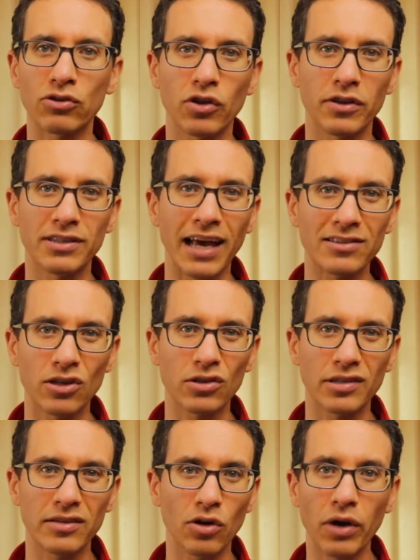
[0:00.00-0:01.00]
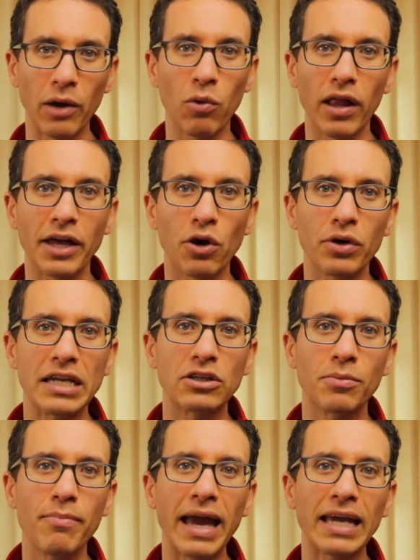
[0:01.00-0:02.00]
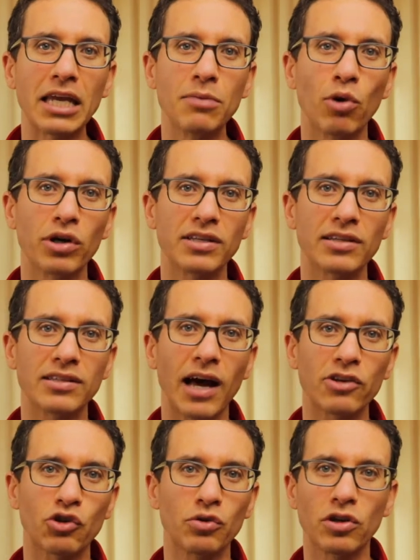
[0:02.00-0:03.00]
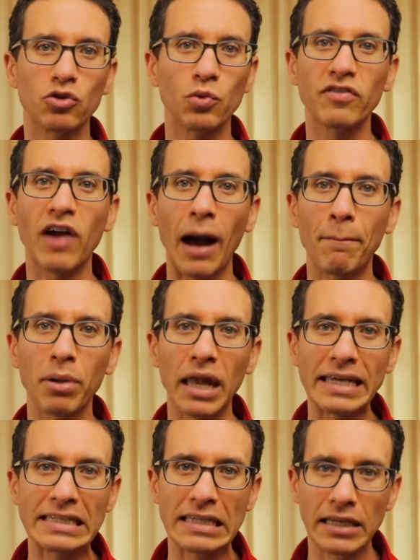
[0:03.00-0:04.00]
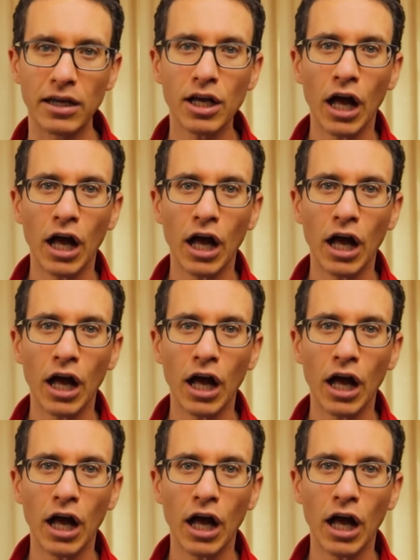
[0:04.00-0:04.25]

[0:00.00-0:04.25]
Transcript: So the testicle says, okay, well, I don't need to make any more testosterone because we've got plenty.